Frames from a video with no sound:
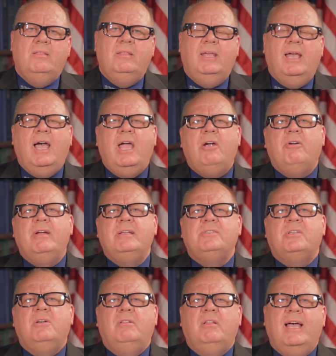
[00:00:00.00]
The
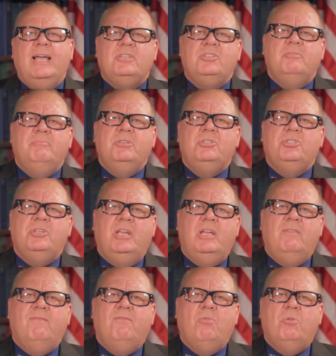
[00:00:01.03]
IRS collection
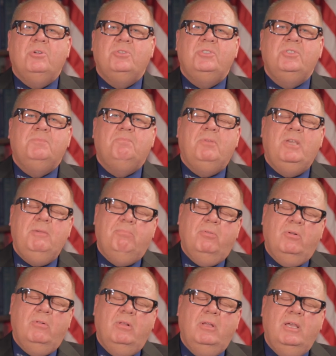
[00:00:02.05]
machine forces
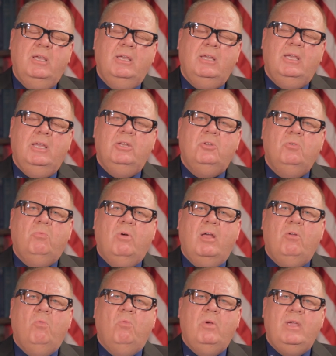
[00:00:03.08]
people into
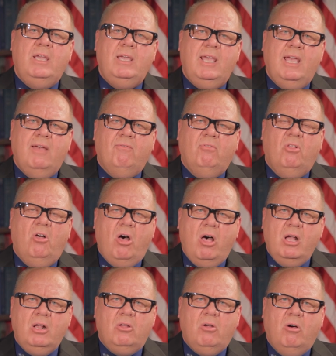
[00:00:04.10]
what we have
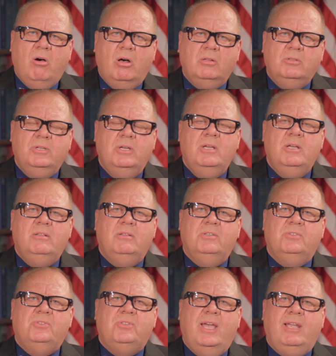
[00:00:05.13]
long called
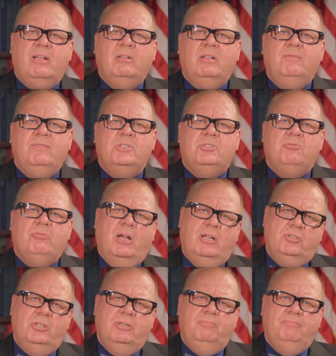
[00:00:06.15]
the cycle of
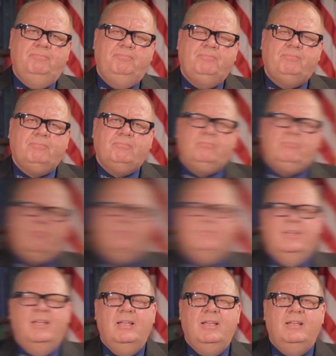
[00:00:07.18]
destruction.
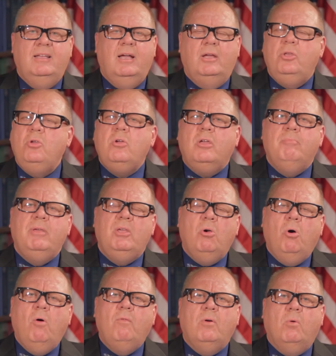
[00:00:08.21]
Now, you can be
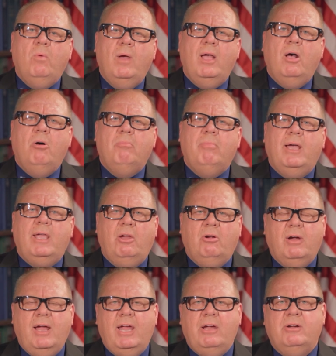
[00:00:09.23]
overwhelmed by
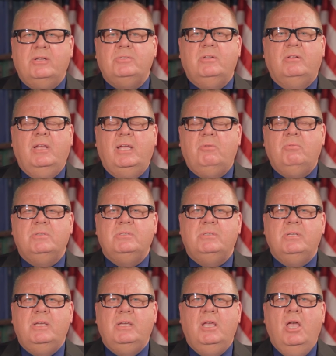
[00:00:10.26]
your IRS
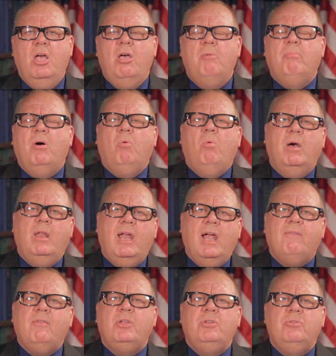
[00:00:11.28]
delinquency, but
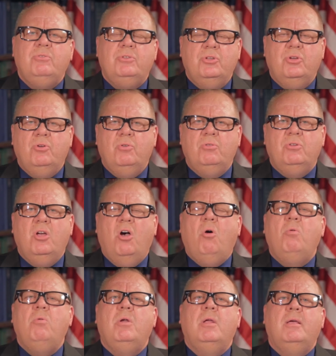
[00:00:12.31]
whatever you do,
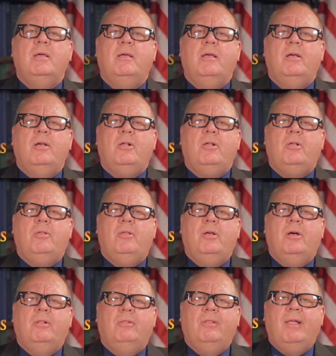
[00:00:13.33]
don't
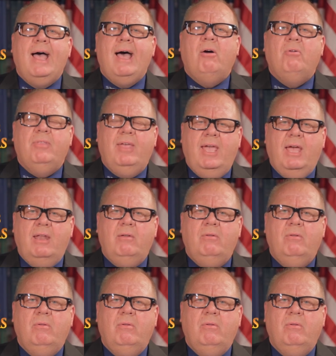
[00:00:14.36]
allow that